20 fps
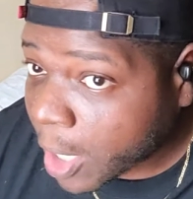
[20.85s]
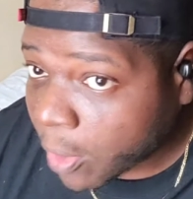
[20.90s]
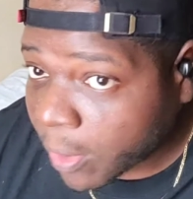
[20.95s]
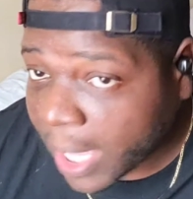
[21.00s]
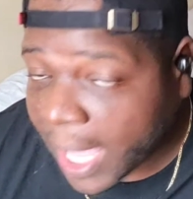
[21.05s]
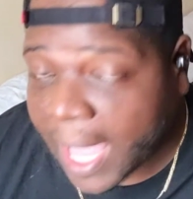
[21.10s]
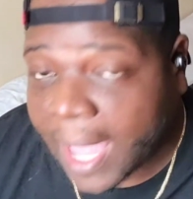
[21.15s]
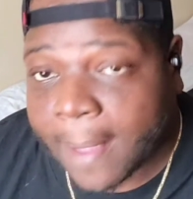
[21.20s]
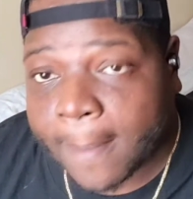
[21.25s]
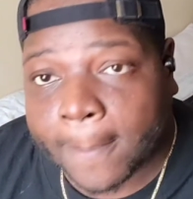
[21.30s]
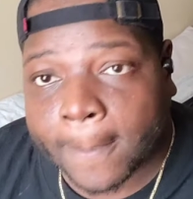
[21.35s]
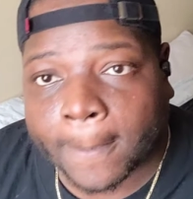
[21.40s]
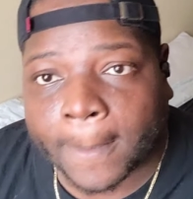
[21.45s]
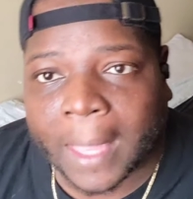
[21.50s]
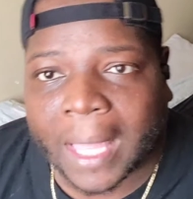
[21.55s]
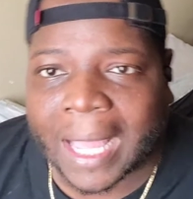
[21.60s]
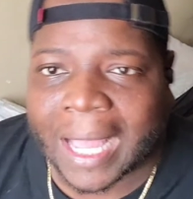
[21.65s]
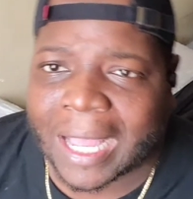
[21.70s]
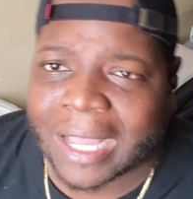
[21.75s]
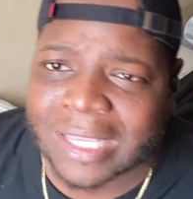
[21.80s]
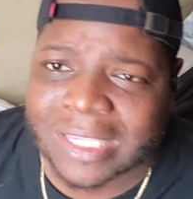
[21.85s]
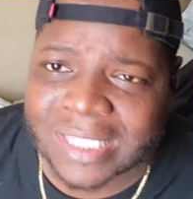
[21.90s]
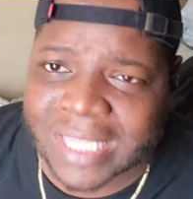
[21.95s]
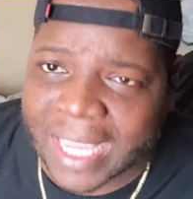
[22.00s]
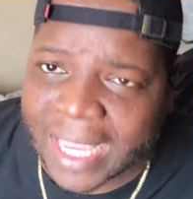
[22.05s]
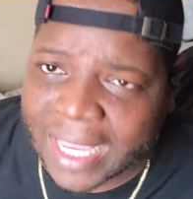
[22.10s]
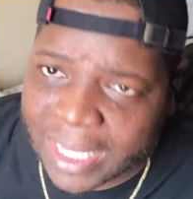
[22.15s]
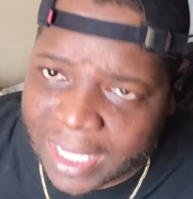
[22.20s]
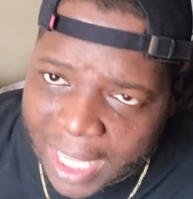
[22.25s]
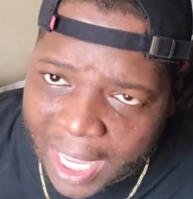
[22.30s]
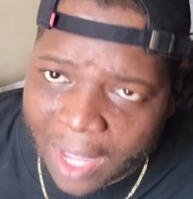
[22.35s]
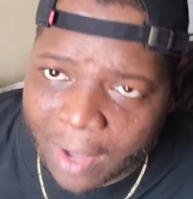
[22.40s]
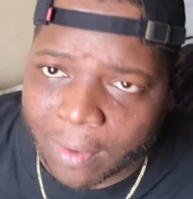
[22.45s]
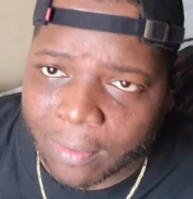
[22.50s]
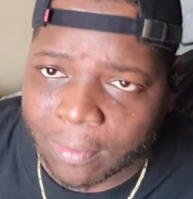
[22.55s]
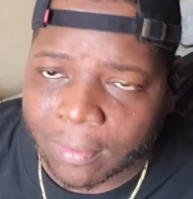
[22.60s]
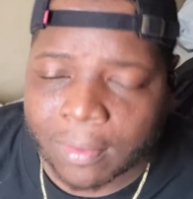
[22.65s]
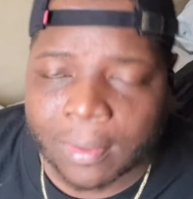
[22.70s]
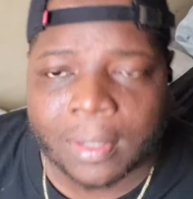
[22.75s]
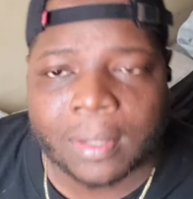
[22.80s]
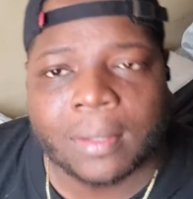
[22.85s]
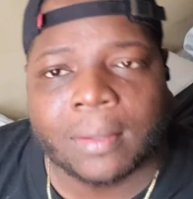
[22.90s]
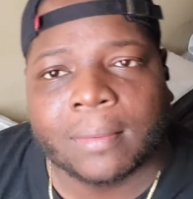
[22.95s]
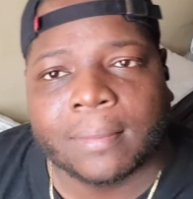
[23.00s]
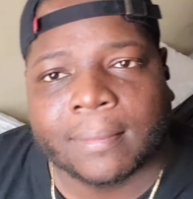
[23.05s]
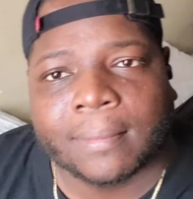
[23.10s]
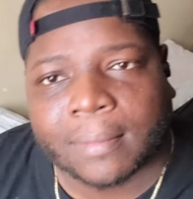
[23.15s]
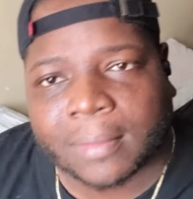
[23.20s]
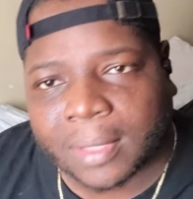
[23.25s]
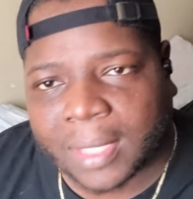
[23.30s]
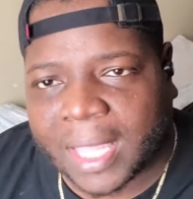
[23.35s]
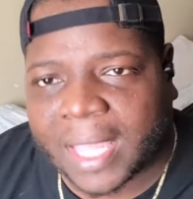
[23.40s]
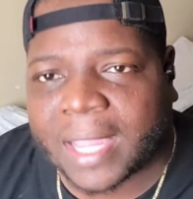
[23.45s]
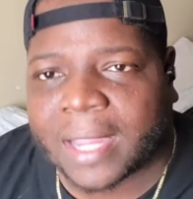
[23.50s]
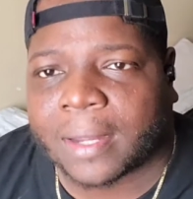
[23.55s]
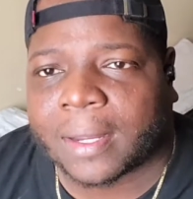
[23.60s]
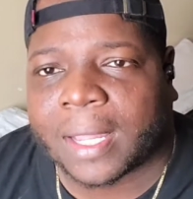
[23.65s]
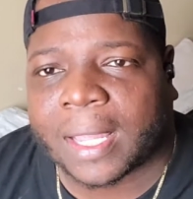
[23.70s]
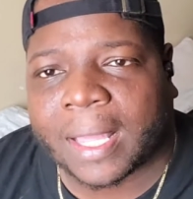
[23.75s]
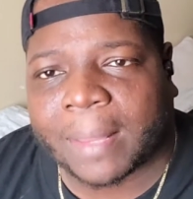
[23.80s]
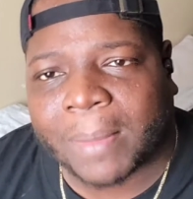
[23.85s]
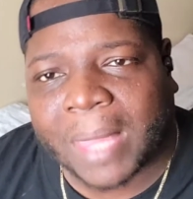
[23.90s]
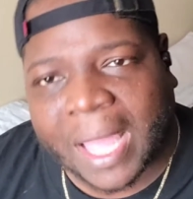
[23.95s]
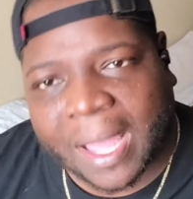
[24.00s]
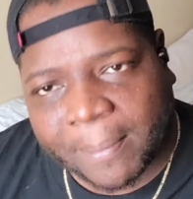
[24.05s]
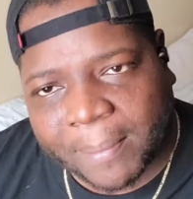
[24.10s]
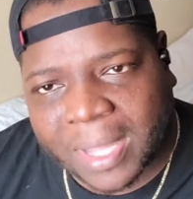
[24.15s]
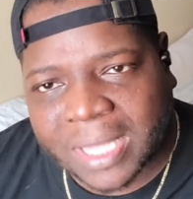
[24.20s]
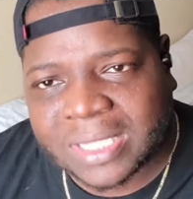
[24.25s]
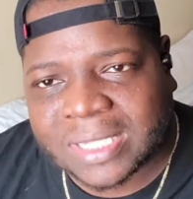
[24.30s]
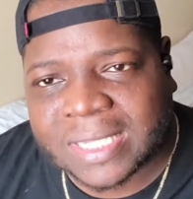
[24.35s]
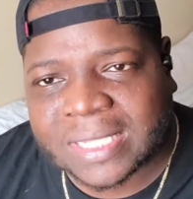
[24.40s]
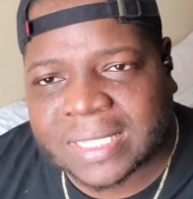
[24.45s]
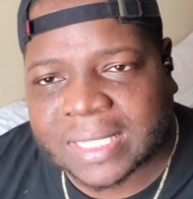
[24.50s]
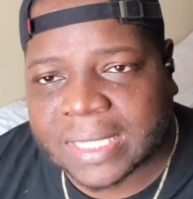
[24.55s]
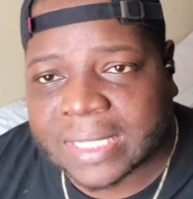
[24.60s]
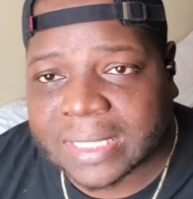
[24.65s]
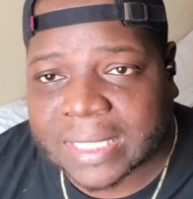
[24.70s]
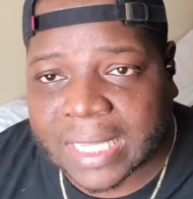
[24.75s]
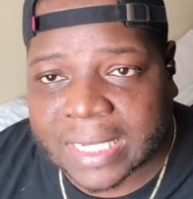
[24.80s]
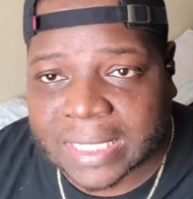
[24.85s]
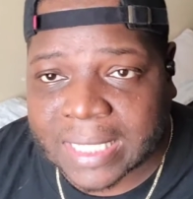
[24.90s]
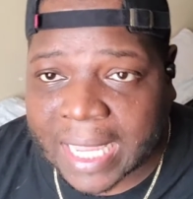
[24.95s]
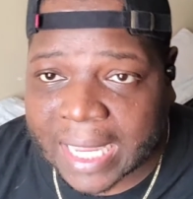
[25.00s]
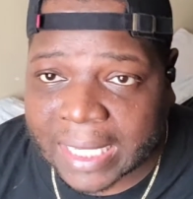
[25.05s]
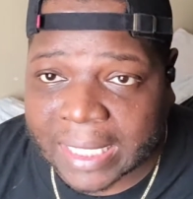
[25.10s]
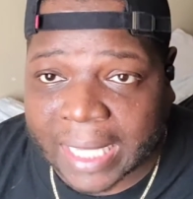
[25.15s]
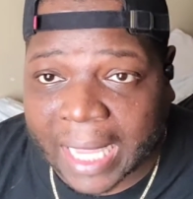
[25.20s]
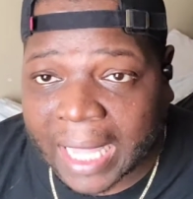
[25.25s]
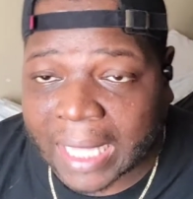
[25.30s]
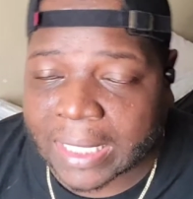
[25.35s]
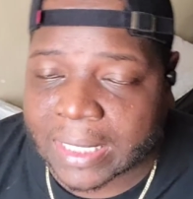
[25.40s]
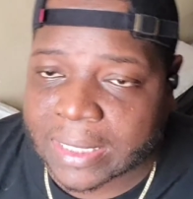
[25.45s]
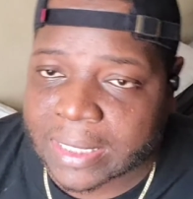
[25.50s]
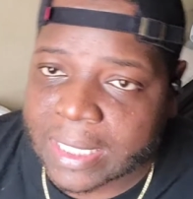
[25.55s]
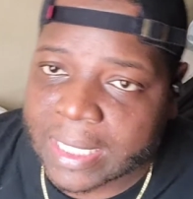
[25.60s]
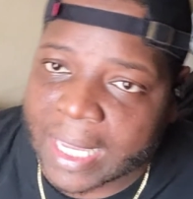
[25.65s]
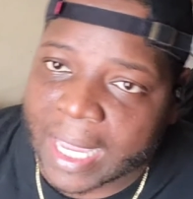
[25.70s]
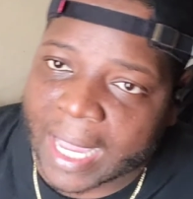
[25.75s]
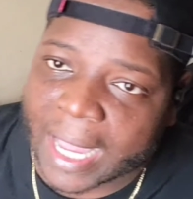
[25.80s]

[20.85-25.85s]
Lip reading: Okay? I said, yo, here. I'm like, how much is it? He said it's $8.